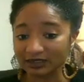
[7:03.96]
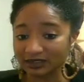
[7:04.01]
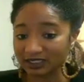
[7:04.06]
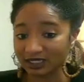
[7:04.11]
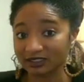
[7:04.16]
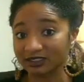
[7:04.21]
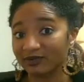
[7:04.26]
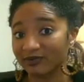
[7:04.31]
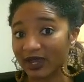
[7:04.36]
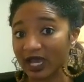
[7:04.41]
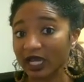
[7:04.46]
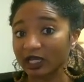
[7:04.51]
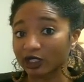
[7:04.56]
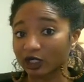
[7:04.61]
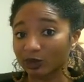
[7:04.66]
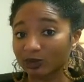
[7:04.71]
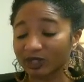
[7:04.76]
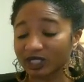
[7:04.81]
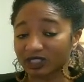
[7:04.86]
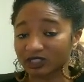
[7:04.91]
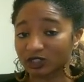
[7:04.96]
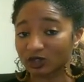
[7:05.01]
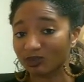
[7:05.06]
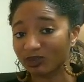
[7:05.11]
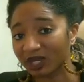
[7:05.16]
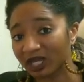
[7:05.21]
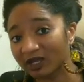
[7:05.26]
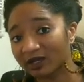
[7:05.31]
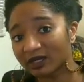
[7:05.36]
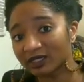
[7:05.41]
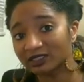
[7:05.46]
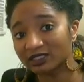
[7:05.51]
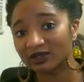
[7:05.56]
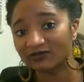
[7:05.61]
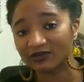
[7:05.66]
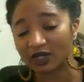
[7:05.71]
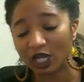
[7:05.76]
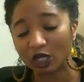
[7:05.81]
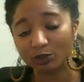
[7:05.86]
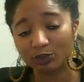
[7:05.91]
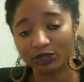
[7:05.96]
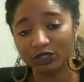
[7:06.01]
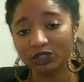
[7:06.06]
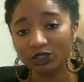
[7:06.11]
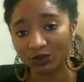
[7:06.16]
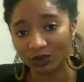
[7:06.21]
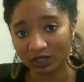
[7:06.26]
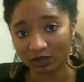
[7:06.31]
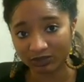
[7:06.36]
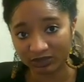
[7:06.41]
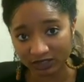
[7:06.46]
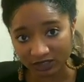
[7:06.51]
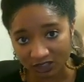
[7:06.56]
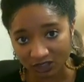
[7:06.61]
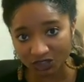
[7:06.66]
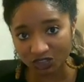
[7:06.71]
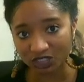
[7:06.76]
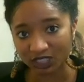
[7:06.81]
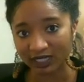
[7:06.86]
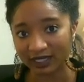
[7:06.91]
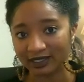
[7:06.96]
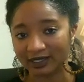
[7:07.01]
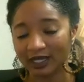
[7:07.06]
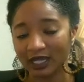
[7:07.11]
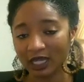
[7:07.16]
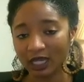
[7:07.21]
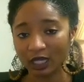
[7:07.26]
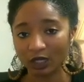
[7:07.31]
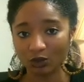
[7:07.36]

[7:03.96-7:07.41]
doesn't matter because the parents have now put you in a position